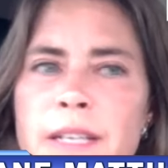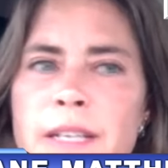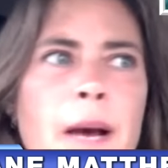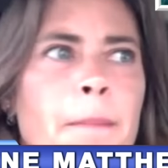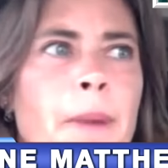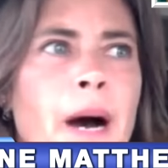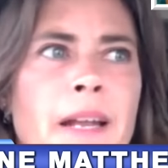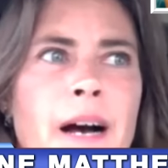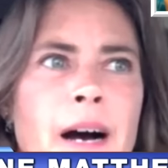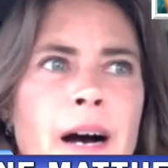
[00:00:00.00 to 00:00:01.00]
Mm-hmm.
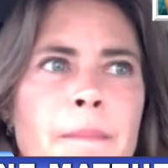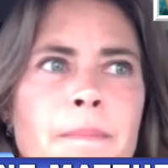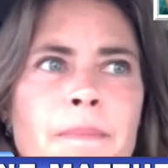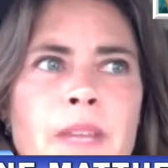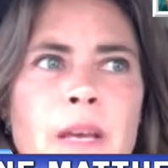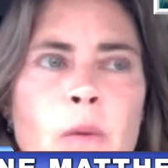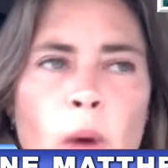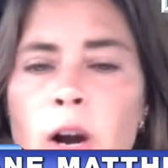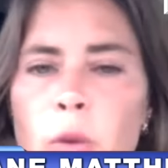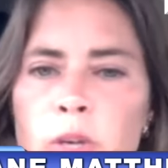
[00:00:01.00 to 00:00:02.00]
But um,
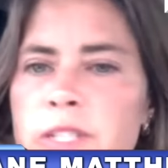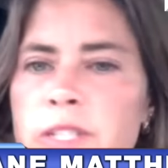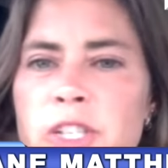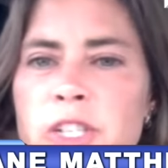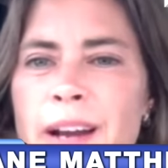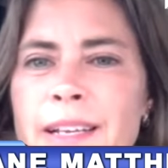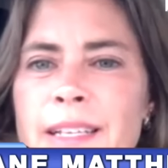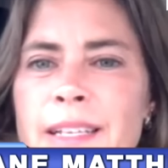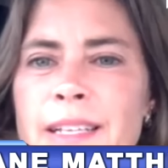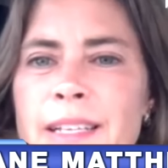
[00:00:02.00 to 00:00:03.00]
where we're
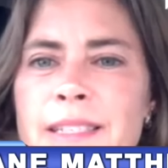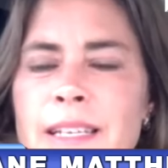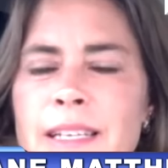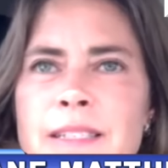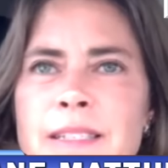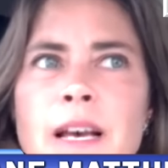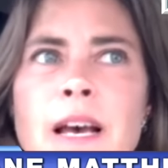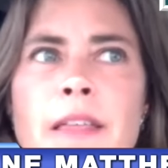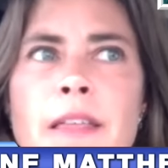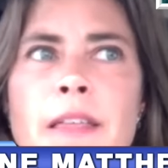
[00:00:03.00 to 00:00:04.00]
situated, it's it's
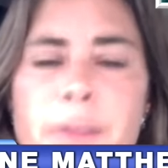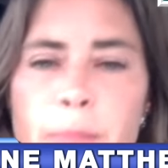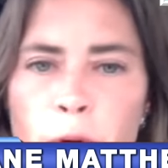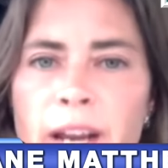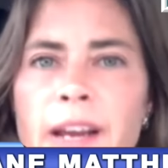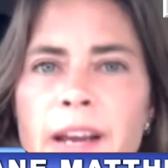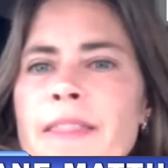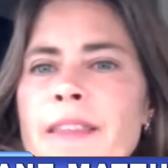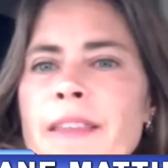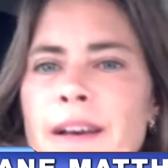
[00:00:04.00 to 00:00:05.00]
the debris
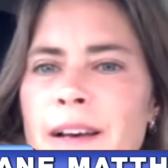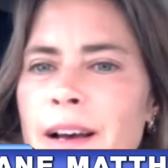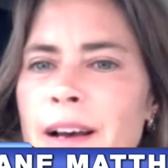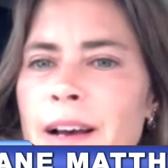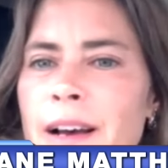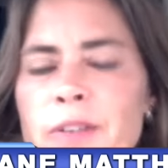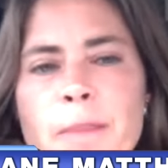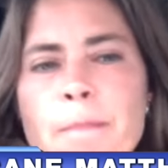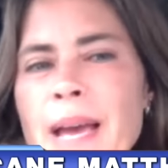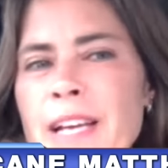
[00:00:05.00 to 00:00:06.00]
and the uh,
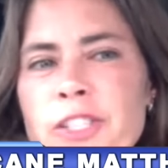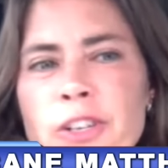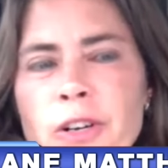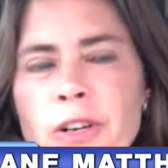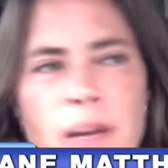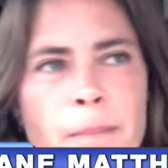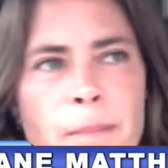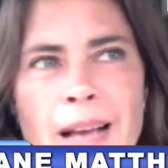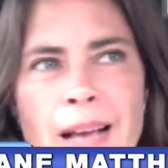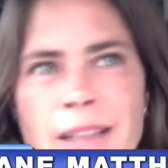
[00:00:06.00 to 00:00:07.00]
there's a major, a
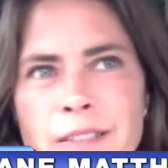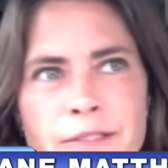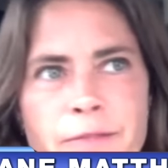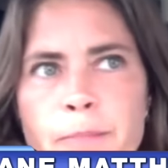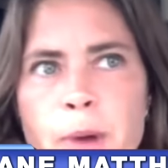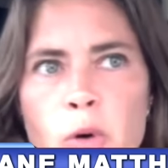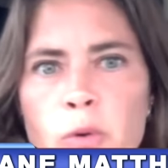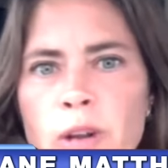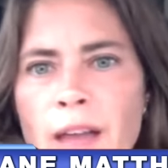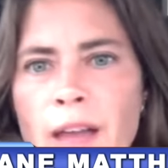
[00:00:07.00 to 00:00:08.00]
massive
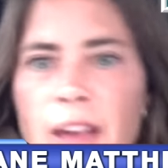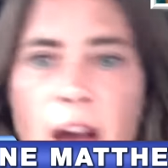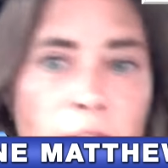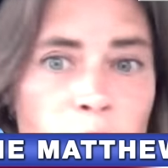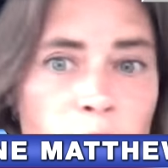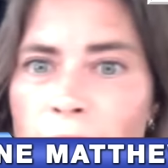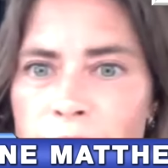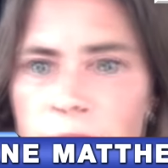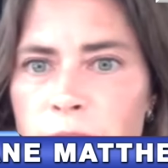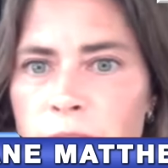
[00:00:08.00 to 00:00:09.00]
boat on the other side
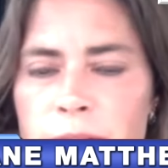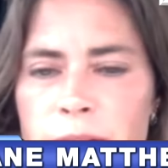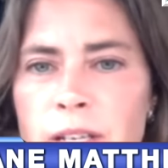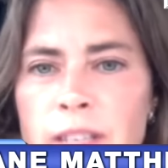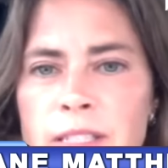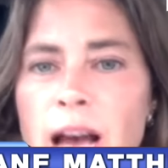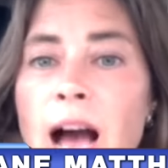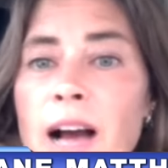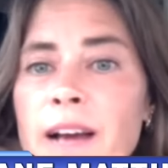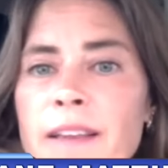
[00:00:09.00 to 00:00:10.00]
of the the
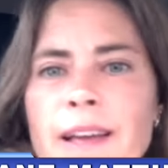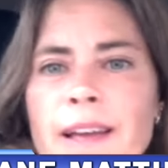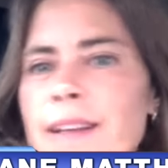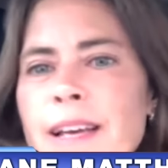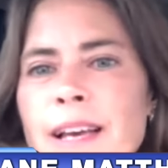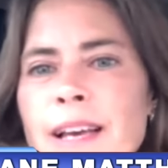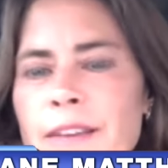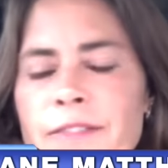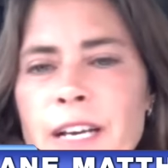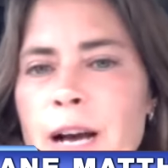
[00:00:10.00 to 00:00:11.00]
dock that.
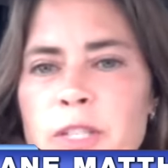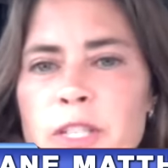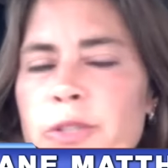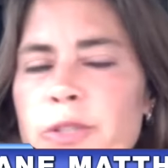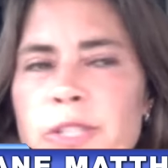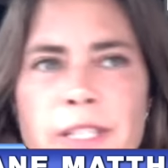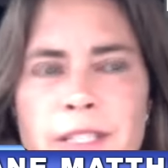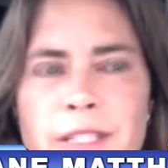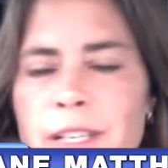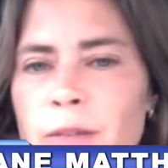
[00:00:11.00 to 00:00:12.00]
If it comes loose,
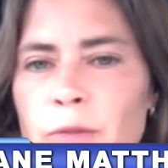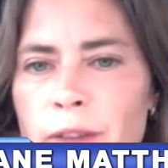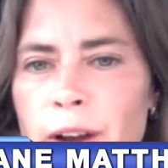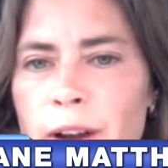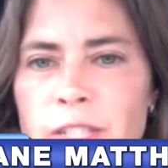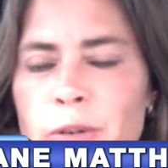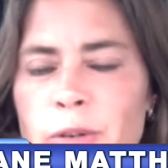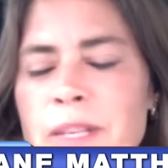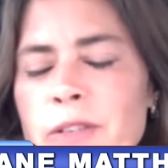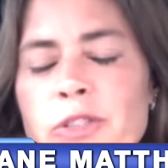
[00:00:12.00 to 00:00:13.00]
it's going to run right into
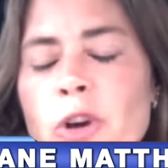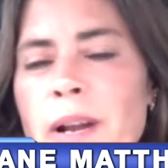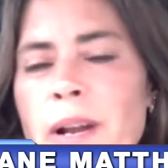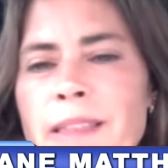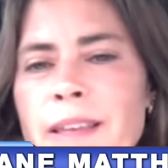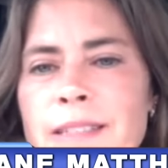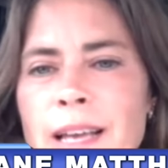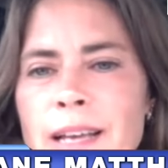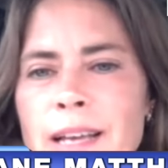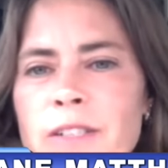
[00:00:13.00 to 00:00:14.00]
us. I mean, there's so many
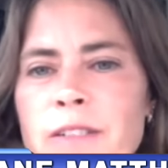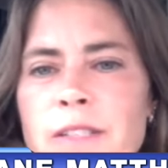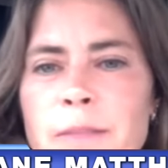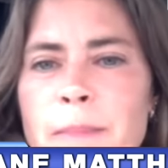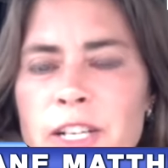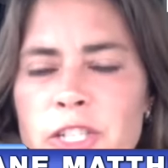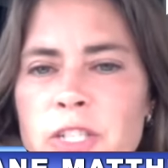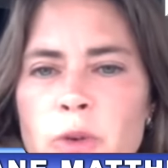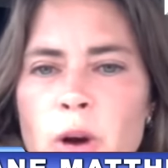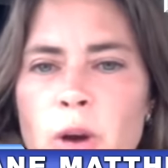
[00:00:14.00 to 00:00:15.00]
things that could smash
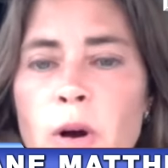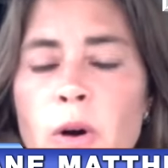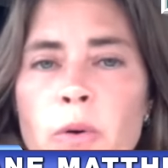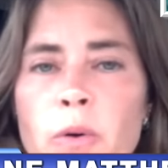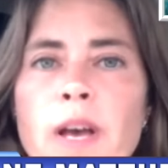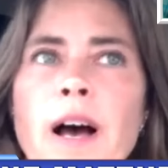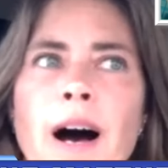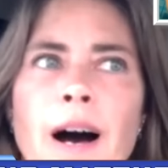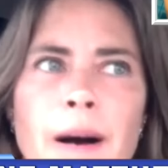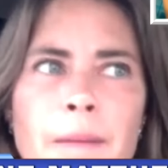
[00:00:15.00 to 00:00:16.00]
into our boat
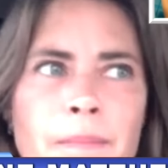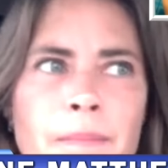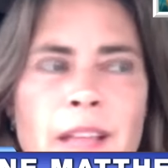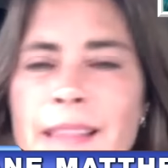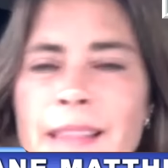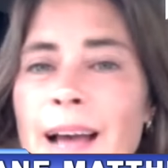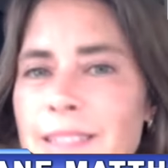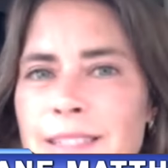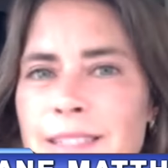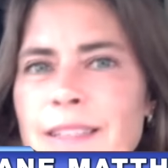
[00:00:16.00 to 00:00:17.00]
um, that
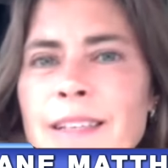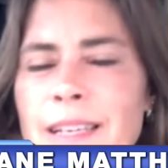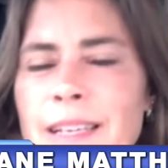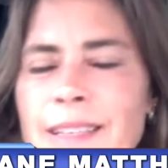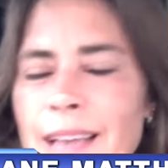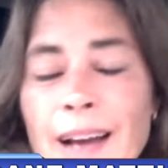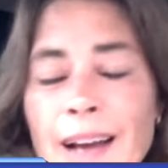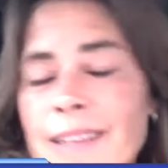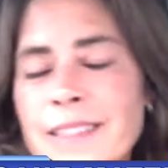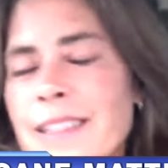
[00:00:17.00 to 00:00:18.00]
that's it,
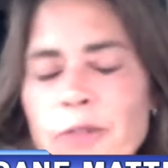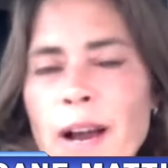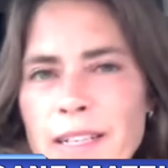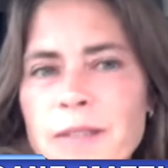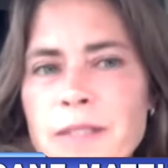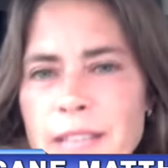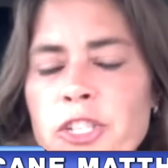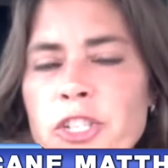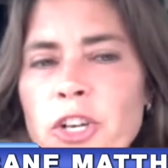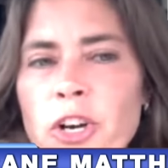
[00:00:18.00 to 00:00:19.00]
yeah, it's in direct
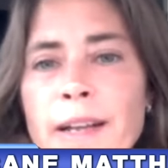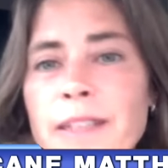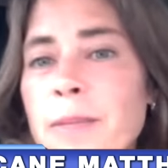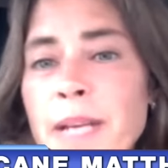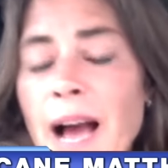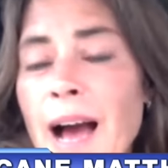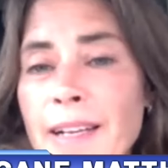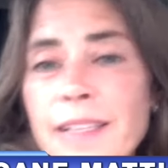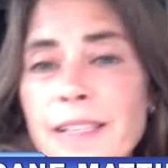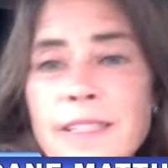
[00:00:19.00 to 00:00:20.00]
danger. And to be
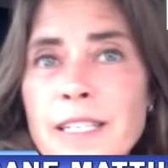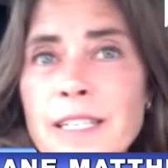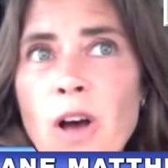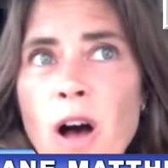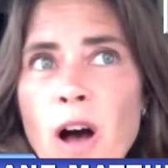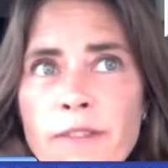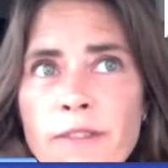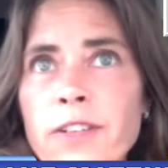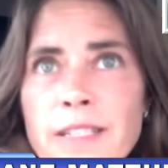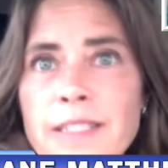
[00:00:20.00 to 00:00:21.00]
honest, as
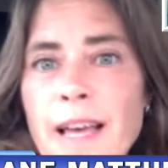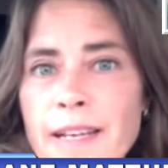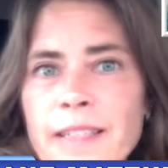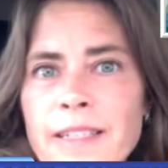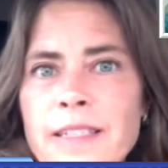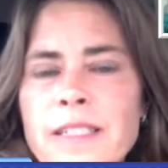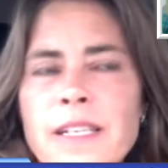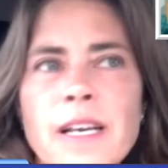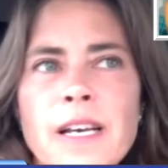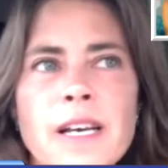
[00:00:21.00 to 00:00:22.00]
awful as that
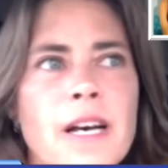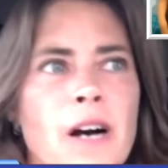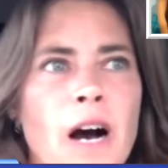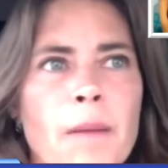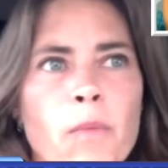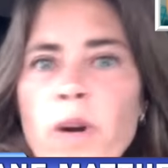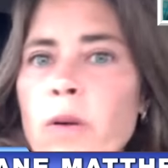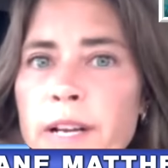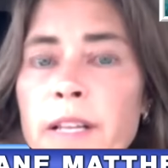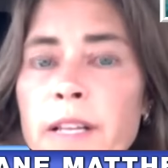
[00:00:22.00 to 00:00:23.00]
is, um,
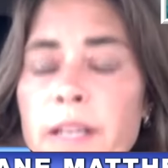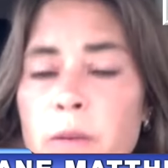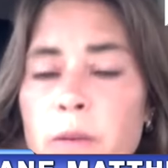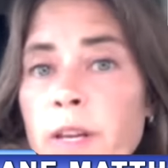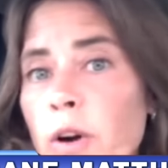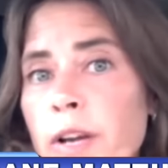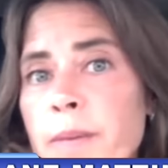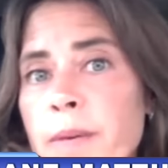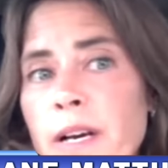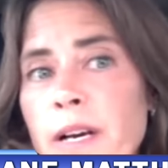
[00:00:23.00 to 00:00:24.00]
we're really, really
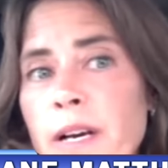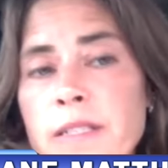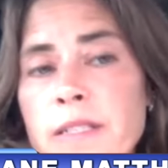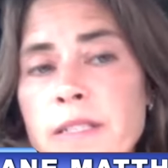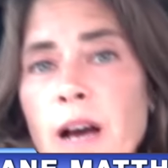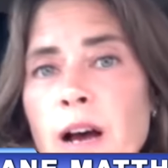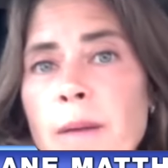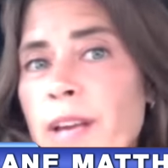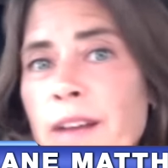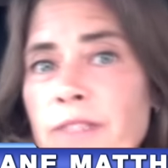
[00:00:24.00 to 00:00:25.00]
worried because
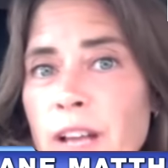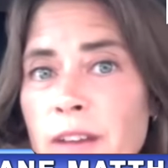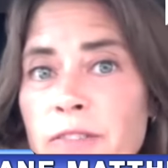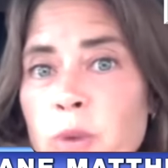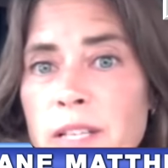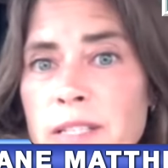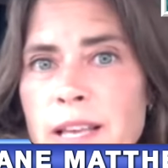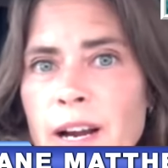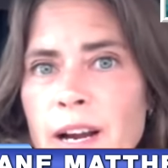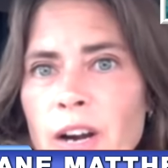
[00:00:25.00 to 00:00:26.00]
um, we have loved
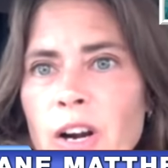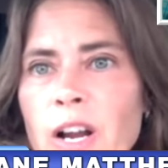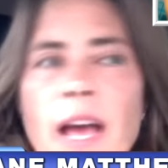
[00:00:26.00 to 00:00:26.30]
ones there.